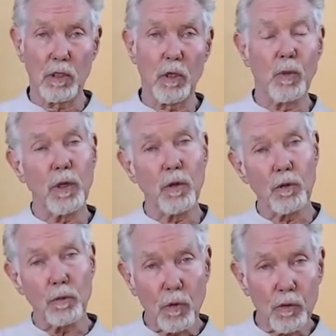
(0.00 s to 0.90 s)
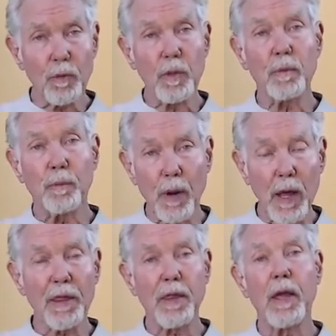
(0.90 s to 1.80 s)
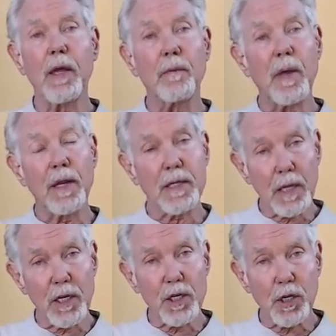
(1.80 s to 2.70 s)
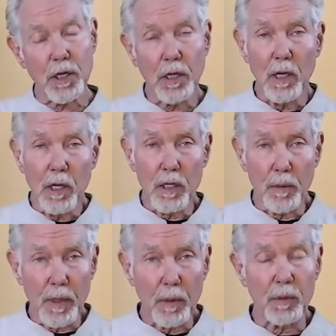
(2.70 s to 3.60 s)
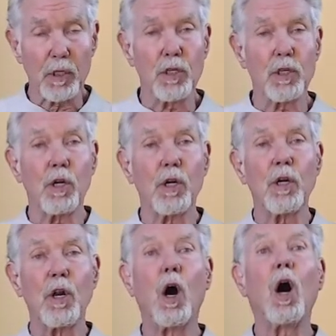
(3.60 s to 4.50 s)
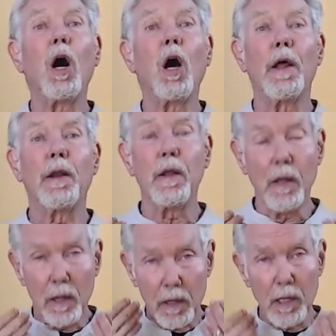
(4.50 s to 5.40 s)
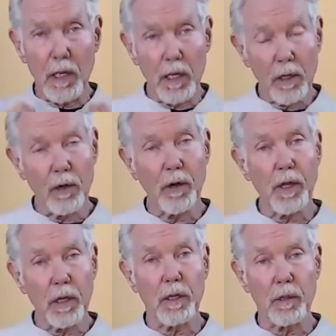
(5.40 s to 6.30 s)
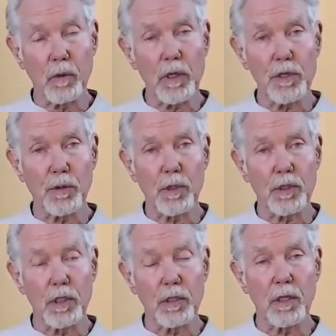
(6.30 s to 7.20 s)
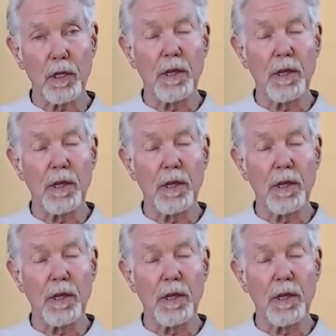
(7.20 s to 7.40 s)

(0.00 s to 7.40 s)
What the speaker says: So we use movement, breath, and meditation to be able to turn on the inner healing resources.